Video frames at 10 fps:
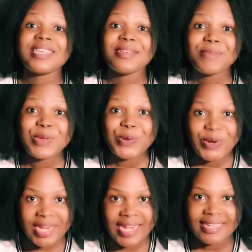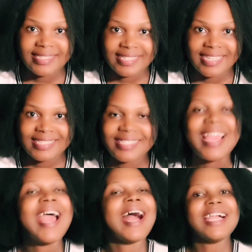Trim your hair,
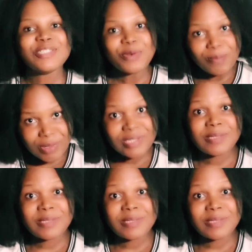sis. I know